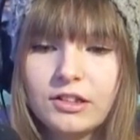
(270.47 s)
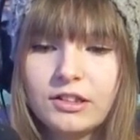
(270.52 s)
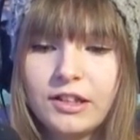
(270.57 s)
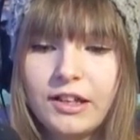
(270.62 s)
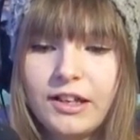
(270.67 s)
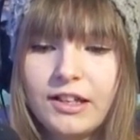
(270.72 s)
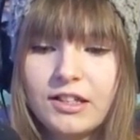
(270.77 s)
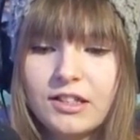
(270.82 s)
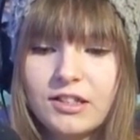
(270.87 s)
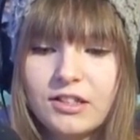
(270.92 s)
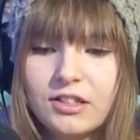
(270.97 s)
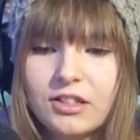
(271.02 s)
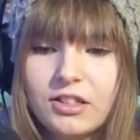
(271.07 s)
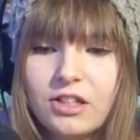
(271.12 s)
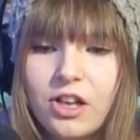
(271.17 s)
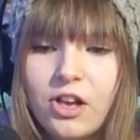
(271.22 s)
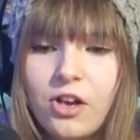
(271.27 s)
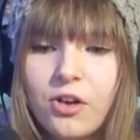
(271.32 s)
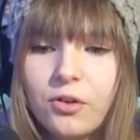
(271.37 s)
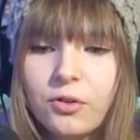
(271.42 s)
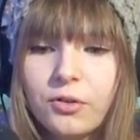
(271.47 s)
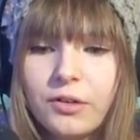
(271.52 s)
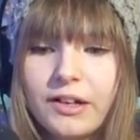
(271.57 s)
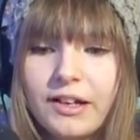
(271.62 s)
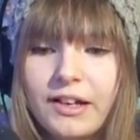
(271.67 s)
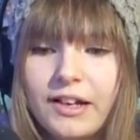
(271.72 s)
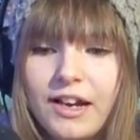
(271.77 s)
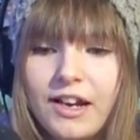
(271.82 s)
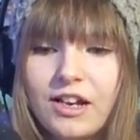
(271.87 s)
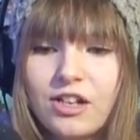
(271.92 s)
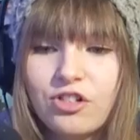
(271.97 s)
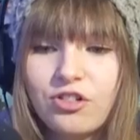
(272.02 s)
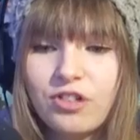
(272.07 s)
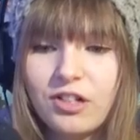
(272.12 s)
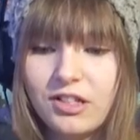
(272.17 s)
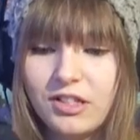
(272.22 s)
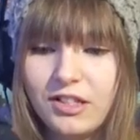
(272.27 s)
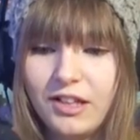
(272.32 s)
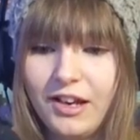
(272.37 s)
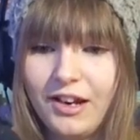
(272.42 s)
It's so
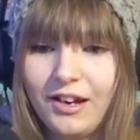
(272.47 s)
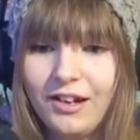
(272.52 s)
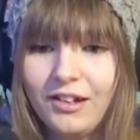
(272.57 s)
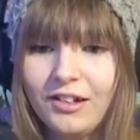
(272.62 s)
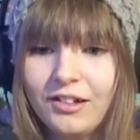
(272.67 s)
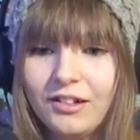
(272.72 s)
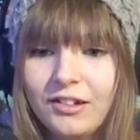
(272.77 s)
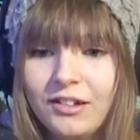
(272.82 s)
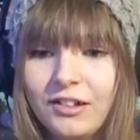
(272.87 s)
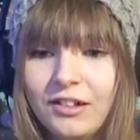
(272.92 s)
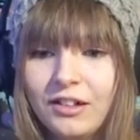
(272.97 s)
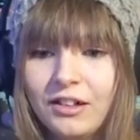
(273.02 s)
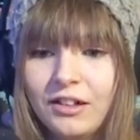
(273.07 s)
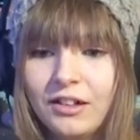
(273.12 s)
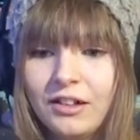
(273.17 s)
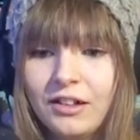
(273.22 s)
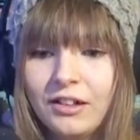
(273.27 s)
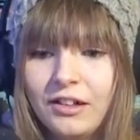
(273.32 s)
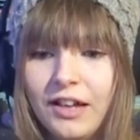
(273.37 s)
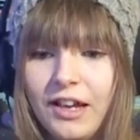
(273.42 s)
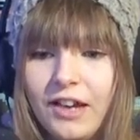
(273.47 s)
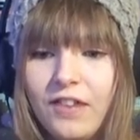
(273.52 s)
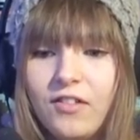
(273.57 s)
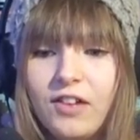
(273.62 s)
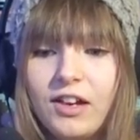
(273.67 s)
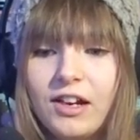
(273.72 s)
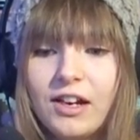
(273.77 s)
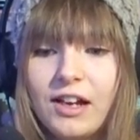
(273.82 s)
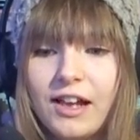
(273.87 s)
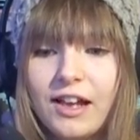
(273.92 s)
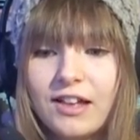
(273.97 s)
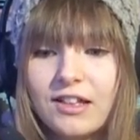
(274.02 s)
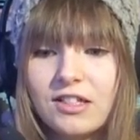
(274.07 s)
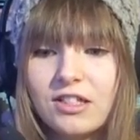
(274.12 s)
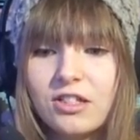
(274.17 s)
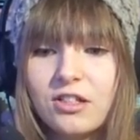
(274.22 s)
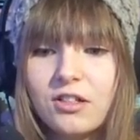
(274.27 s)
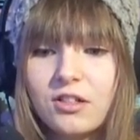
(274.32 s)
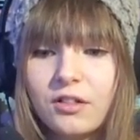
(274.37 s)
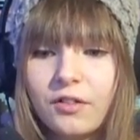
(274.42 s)
interesting. It really like
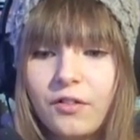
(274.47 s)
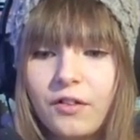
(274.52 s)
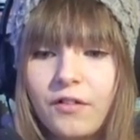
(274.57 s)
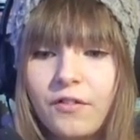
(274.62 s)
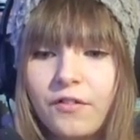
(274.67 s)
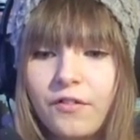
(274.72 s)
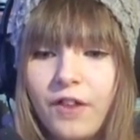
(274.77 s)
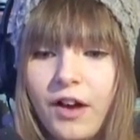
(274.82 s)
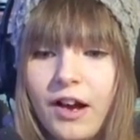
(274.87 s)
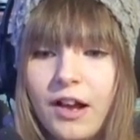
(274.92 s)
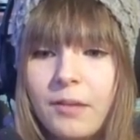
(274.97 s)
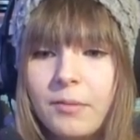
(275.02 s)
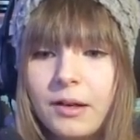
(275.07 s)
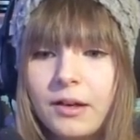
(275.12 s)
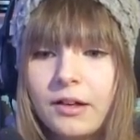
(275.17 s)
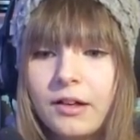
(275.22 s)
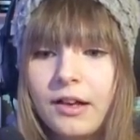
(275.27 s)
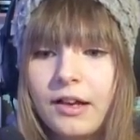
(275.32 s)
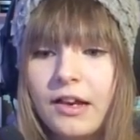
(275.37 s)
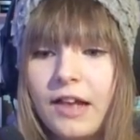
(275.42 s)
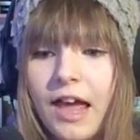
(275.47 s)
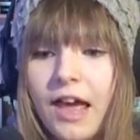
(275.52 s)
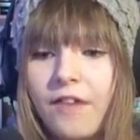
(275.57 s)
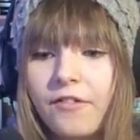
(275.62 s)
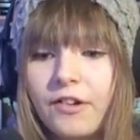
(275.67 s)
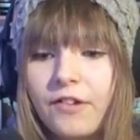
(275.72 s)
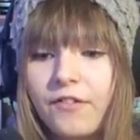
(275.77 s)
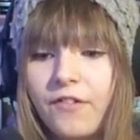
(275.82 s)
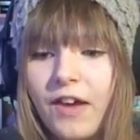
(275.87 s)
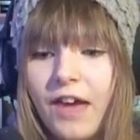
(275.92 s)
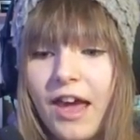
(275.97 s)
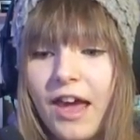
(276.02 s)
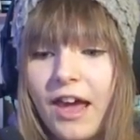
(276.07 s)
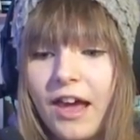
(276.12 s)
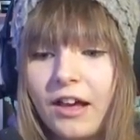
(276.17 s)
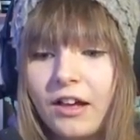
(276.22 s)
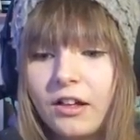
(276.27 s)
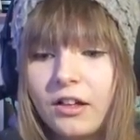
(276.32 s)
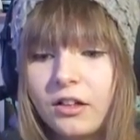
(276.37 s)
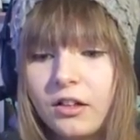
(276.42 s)
suits the environment and everything.